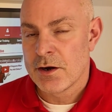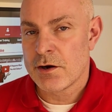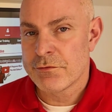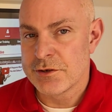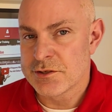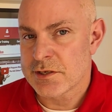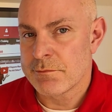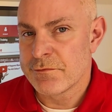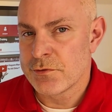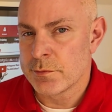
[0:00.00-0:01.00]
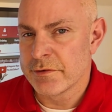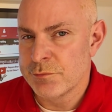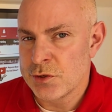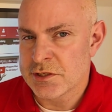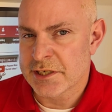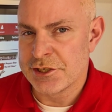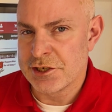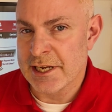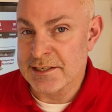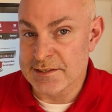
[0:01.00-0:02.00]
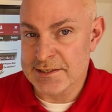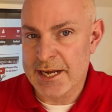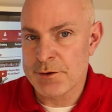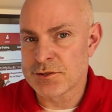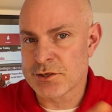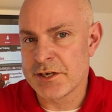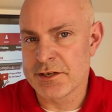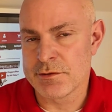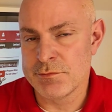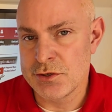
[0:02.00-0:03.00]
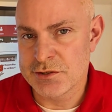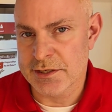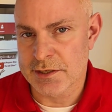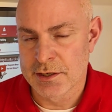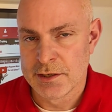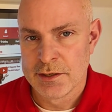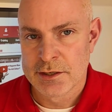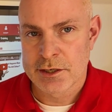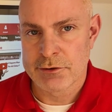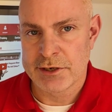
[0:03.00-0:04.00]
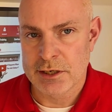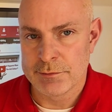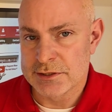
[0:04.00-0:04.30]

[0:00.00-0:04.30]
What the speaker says: offering some form of music in your lessons outside of the music curriculum.